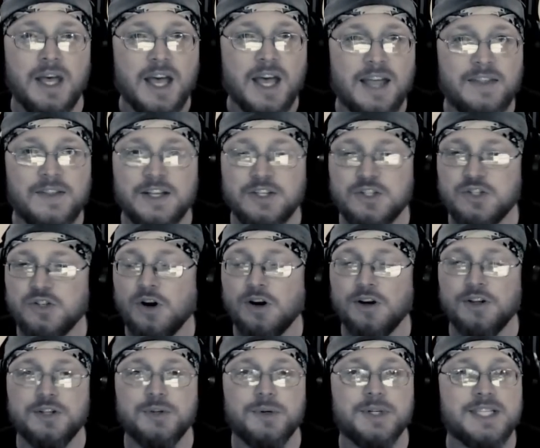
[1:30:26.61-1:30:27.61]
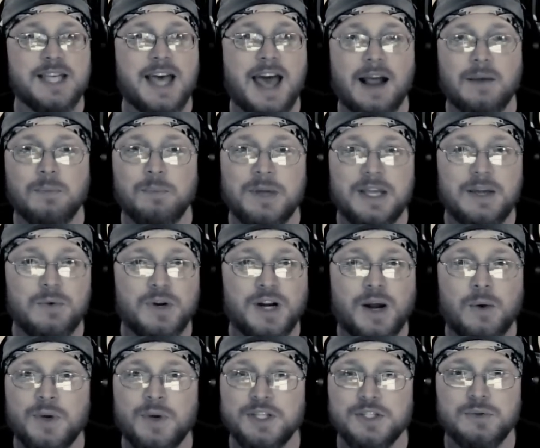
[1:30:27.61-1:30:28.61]
and then started to attack me when
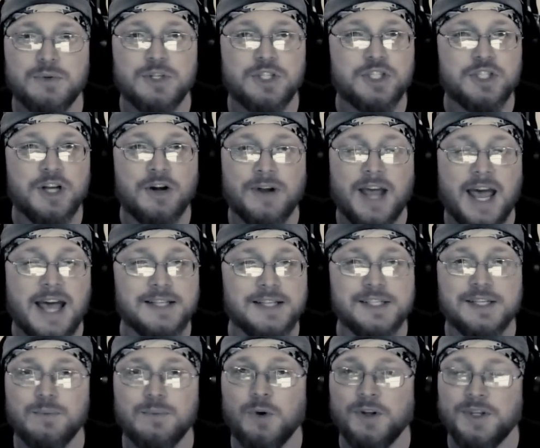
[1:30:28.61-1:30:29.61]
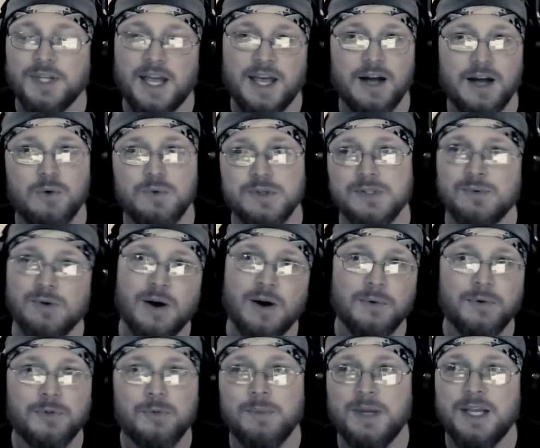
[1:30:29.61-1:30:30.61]
I went to his show to ask him what the hell was wrong
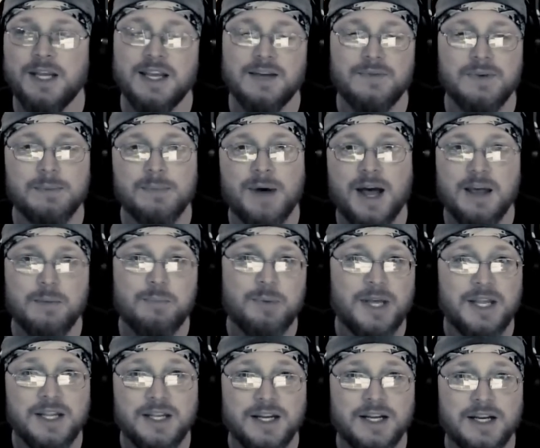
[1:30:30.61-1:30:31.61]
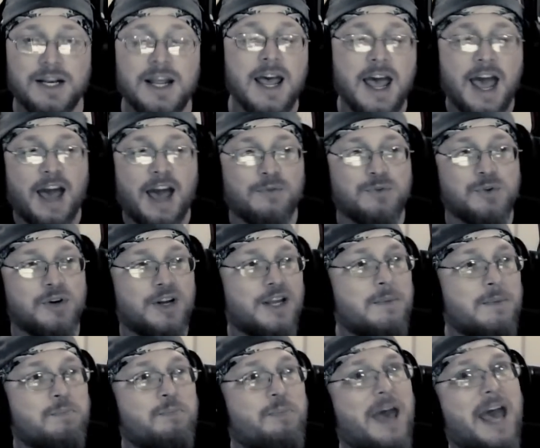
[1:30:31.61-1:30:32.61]
with me giving my opinion after
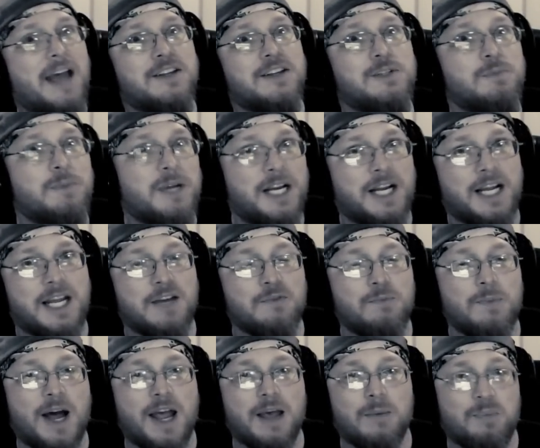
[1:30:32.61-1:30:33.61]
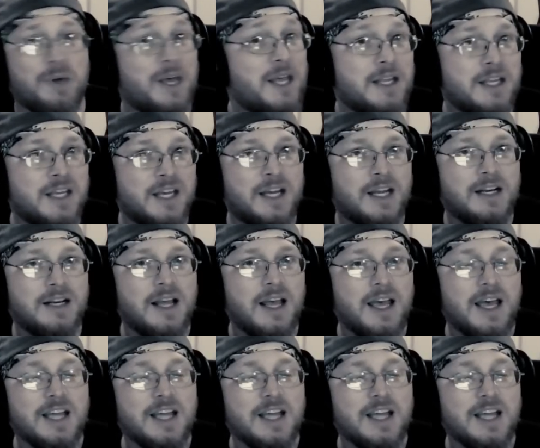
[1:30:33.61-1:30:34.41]
he begged me to give my opinion,